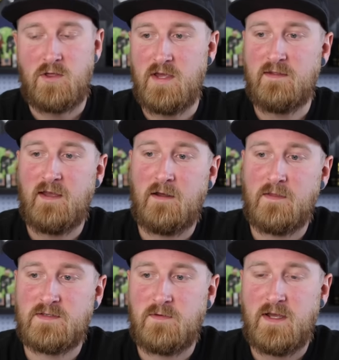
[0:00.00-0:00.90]
The G10 on
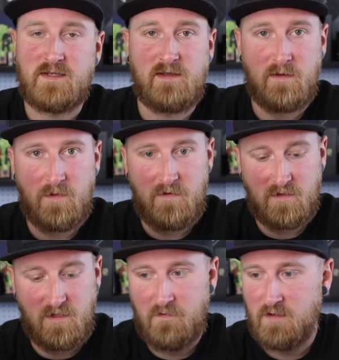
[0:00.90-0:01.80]
this one has a little bit of a
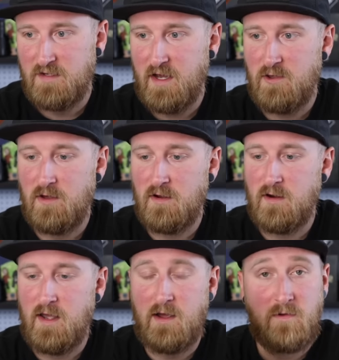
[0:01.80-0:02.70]
different
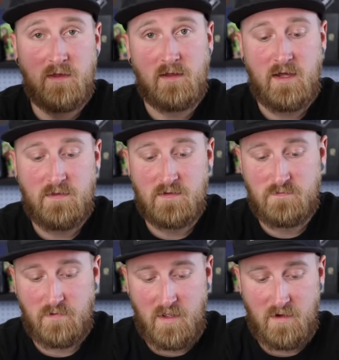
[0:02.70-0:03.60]
texture, and I really like this
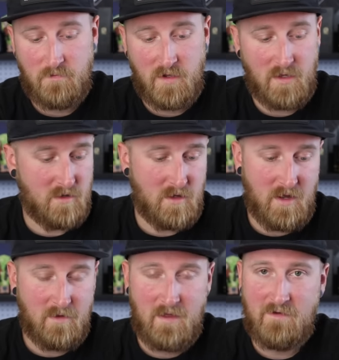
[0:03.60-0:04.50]
blade, but
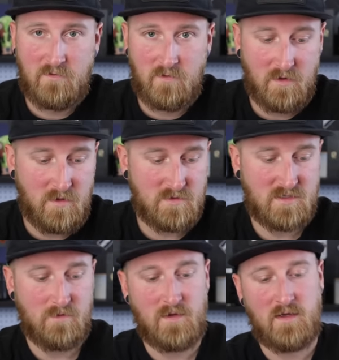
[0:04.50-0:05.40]
I haven't really
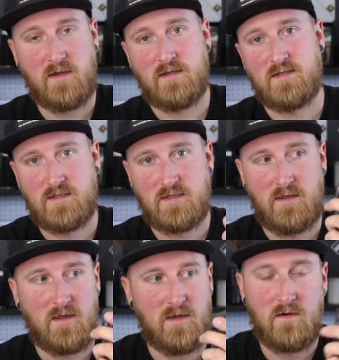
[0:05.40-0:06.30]
used it because
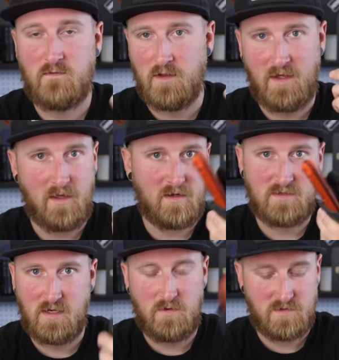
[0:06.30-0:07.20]
the Overland
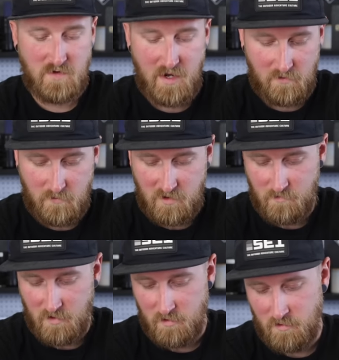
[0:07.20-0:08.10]
is always riding with
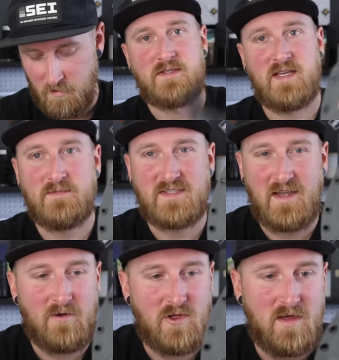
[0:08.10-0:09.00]
me. Same
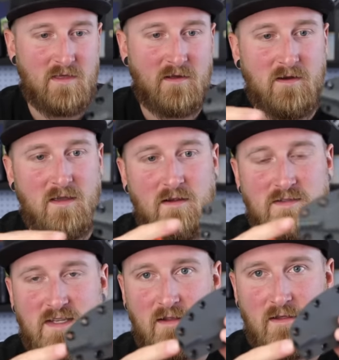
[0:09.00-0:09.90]
style sheath on here.
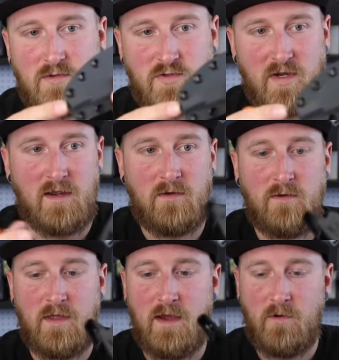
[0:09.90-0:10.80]
It's got a little drain
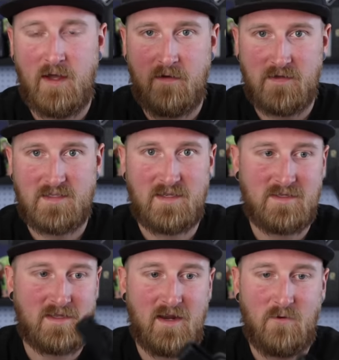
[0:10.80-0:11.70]
hole that way if this thing
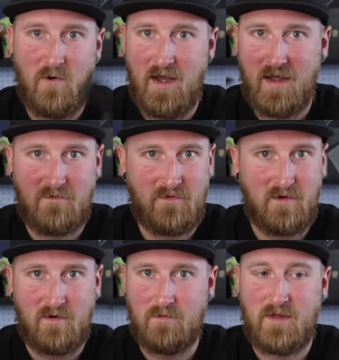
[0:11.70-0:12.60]
is getting wet. If
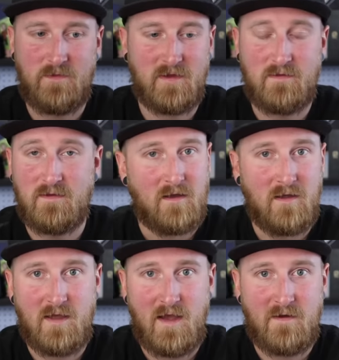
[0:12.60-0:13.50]
you're maybe
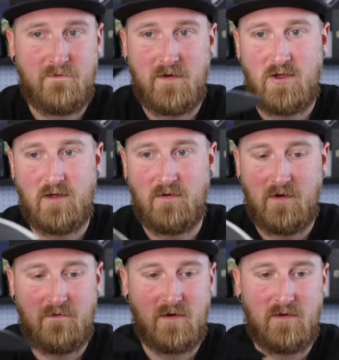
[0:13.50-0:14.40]
cleaning out a fish in a
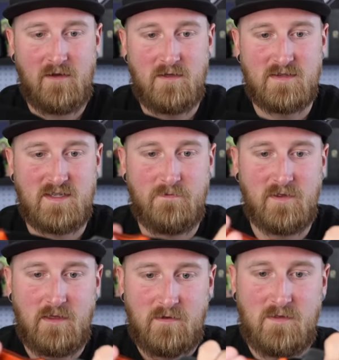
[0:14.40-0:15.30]
river, you can just
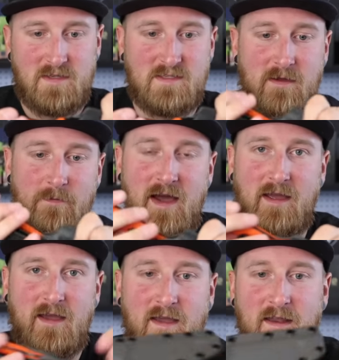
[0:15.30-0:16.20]
simply throw this thing
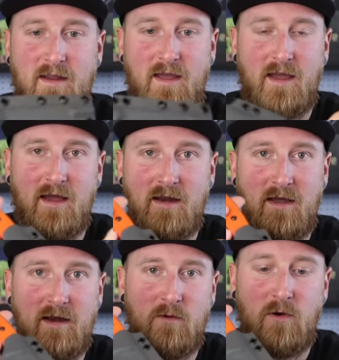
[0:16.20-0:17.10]
back in, and
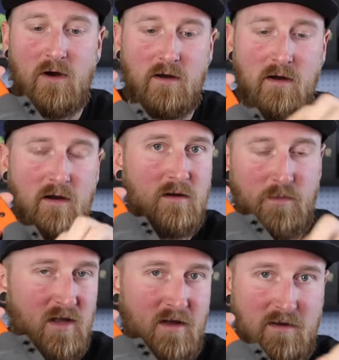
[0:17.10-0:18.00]
any water,
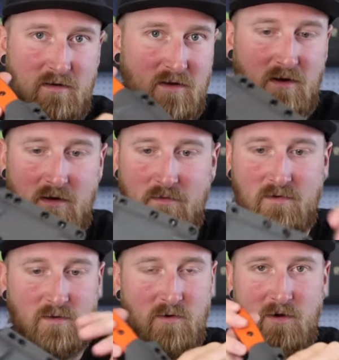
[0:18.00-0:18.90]
blood, dirt,
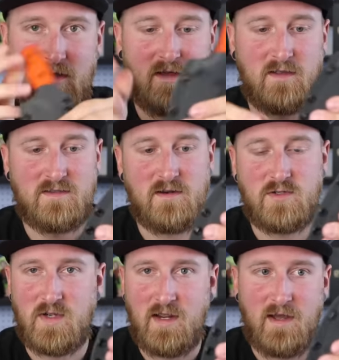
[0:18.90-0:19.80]
debris, it's gonna
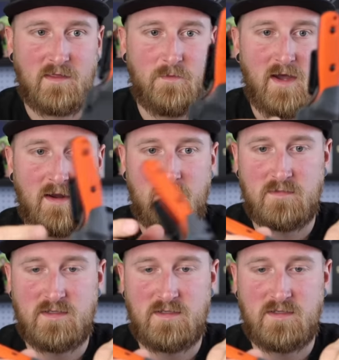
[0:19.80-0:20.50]
drain out the bottom.